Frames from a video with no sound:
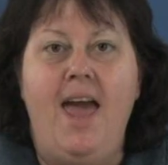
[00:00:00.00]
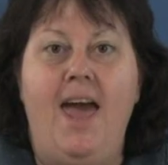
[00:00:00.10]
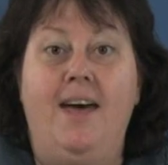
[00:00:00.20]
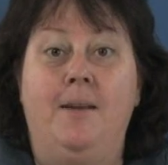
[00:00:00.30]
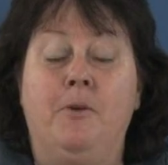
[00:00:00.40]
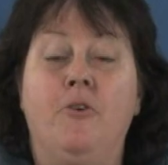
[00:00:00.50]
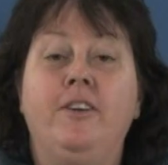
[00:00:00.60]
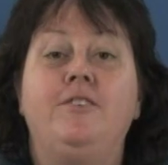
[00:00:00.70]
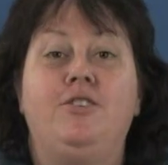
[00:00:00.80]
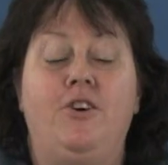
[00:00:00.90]
and I'm going
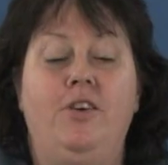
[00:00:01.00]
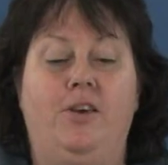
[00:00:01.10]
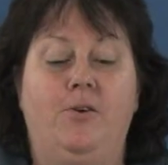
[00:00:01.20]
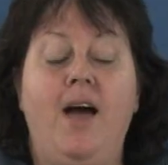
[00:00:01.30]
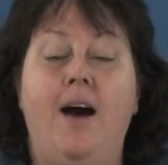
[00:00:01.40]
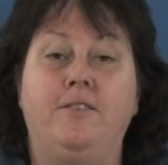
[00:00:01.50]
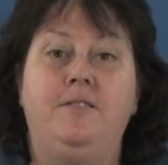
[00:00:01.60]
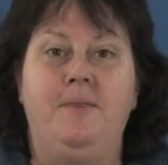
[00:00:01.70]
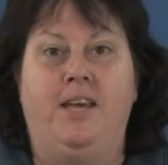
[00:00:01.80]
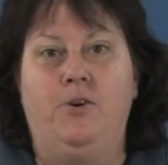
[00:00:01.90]
to show you how
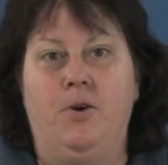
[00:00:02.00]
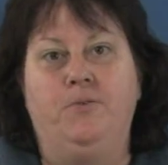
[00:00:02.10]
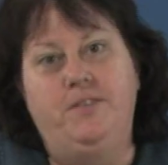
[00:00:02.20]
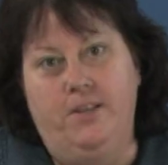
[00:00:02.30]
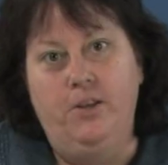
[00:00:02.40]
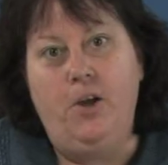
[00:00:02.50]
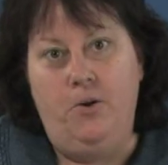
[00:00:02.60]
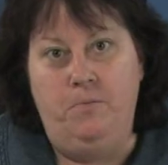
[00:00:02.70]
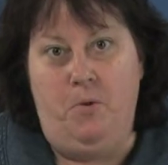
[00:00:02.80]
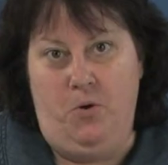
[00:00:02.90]
to make your own
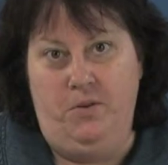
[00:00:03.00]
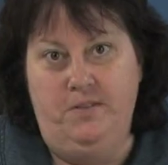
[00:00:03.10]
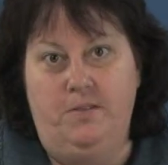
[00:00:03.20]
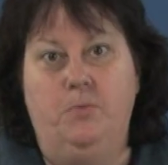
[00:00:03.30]
silicone molds